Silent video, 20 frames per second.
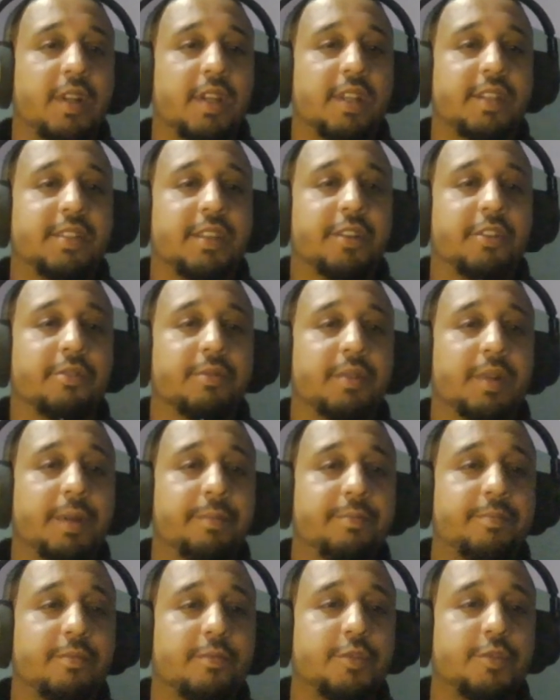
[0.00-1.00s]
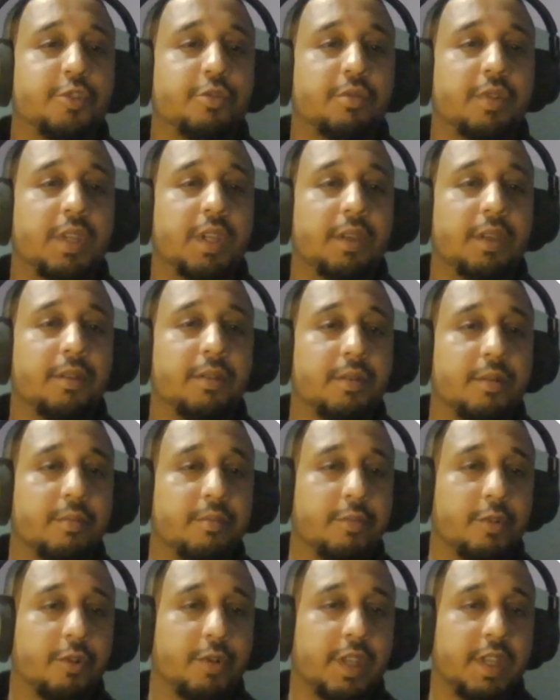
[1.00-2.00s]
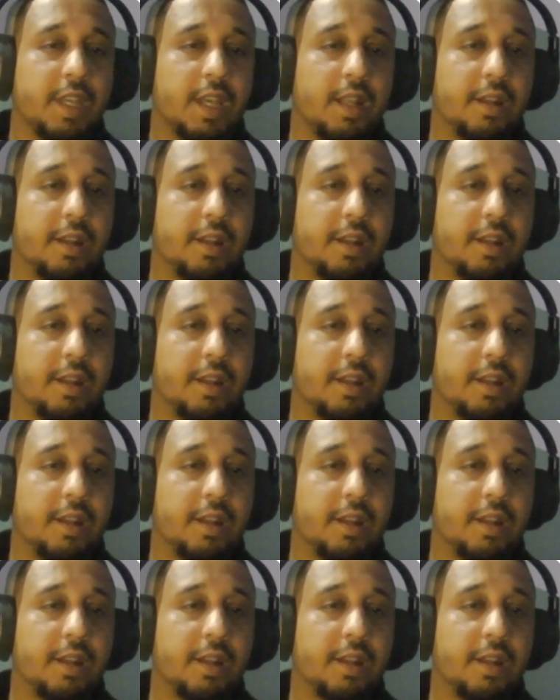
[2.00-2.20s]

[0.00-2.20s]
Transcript: Let's head over to the booking